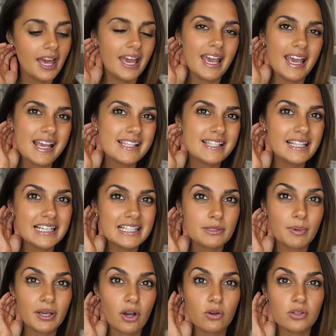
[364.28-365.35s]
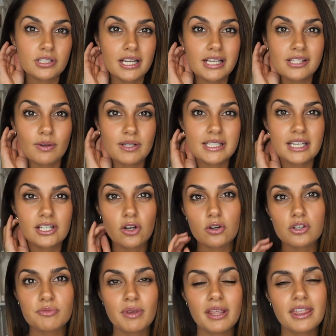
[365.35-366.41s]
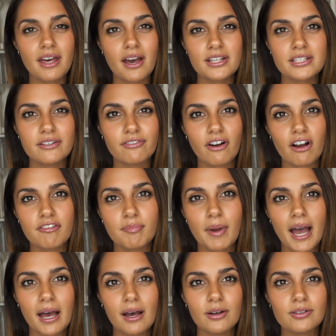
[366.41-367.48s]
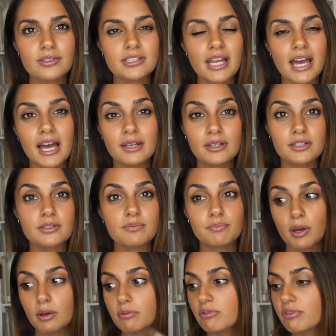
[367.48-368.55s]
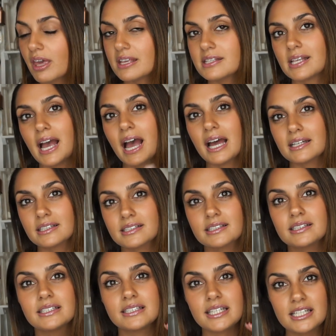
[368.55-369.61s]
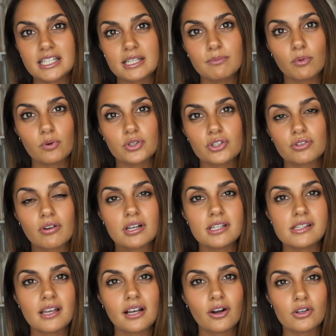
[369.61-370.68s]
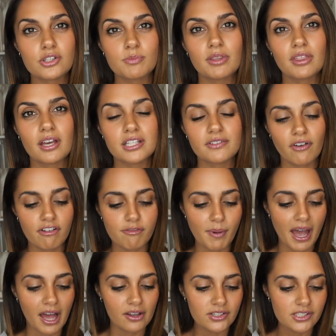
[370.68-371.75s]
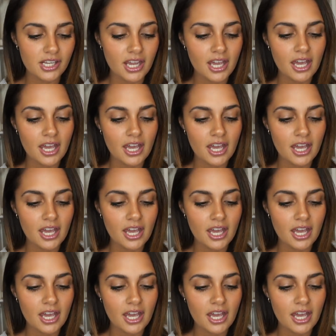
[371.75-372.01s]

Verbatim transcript: It is a little bit costly, so it did cost me £35 and both this and the tinted moisturiser cost me £35.